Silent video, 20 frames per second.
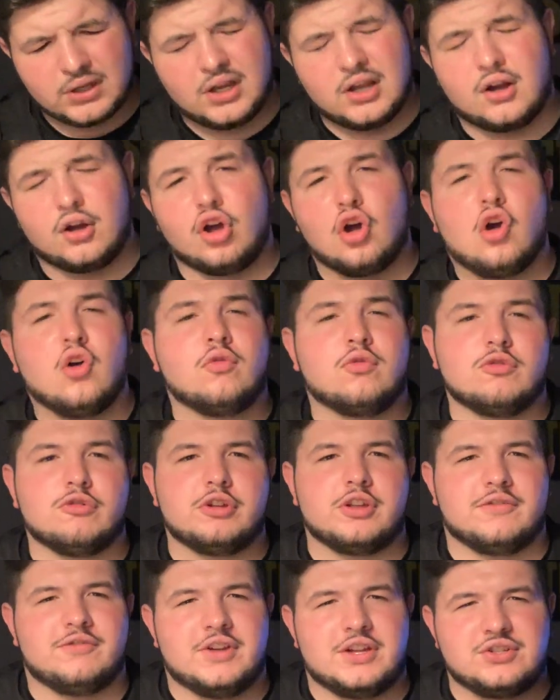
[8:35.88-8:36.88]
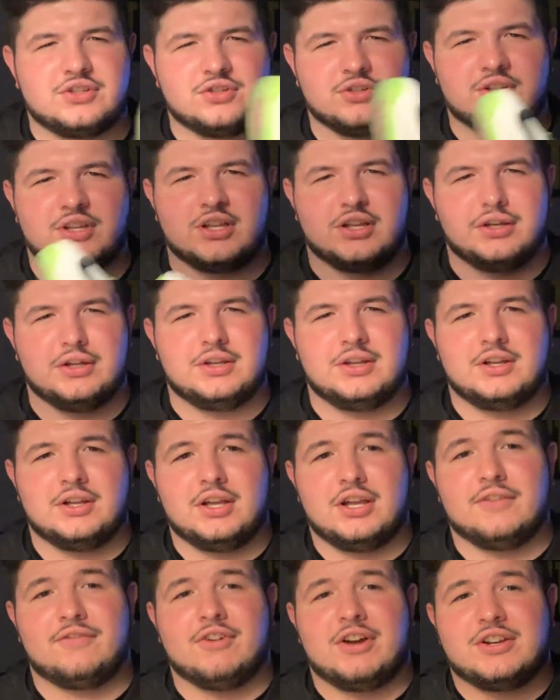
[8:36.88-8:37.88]
uh, hopefully, eventually,
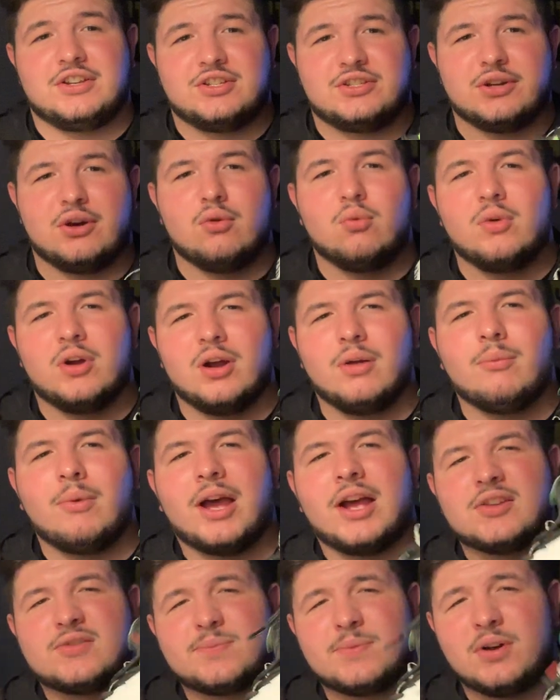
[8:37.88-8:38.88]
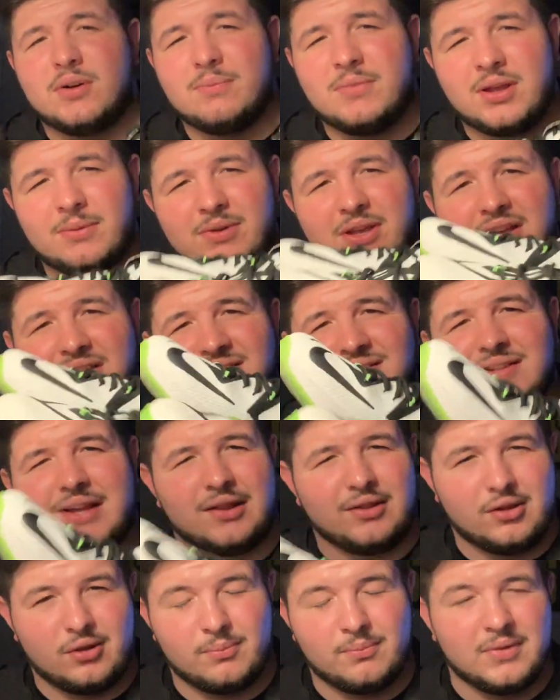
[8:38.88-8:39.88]
if I don't wear them basketball, maybe I'll
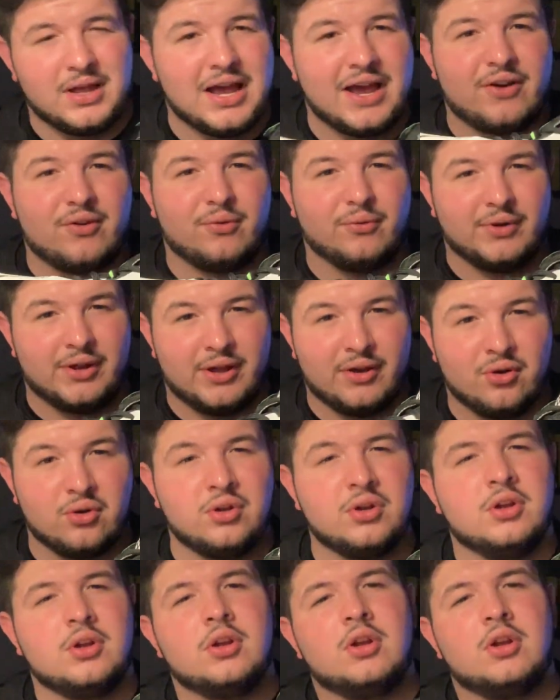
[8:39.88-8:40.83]
sell them. I don't know.